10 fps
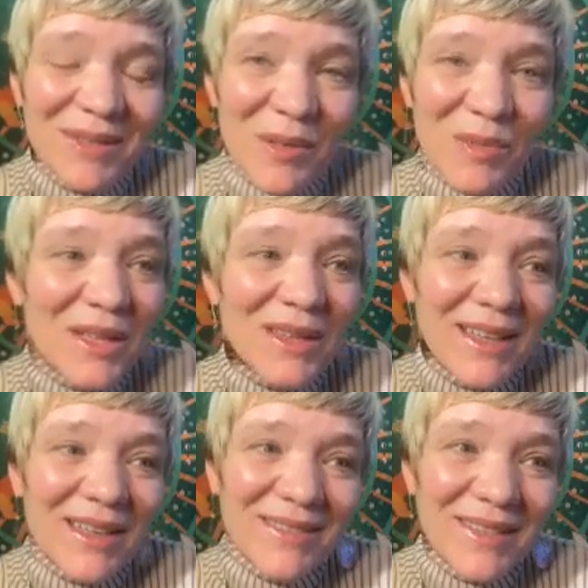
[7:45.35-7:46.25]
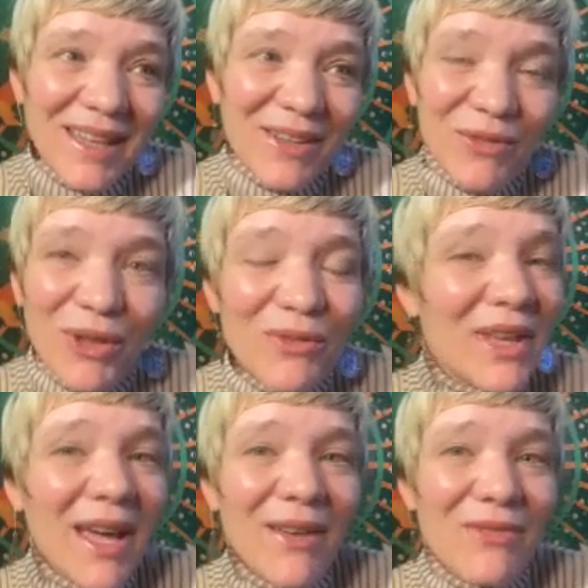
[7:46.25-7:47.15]
completely, like full of
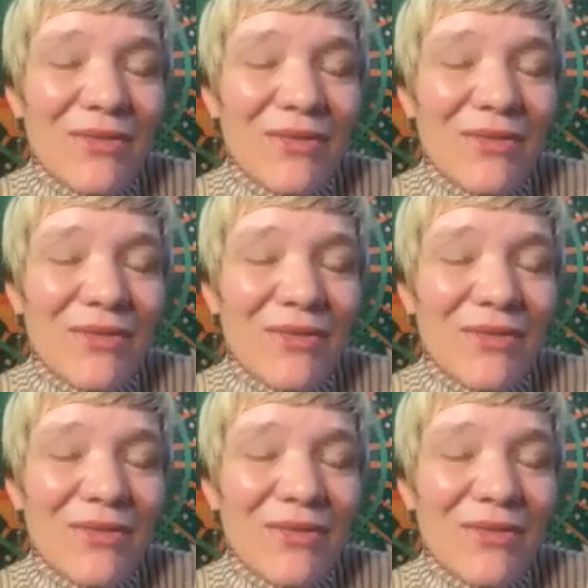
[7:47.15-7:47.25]
life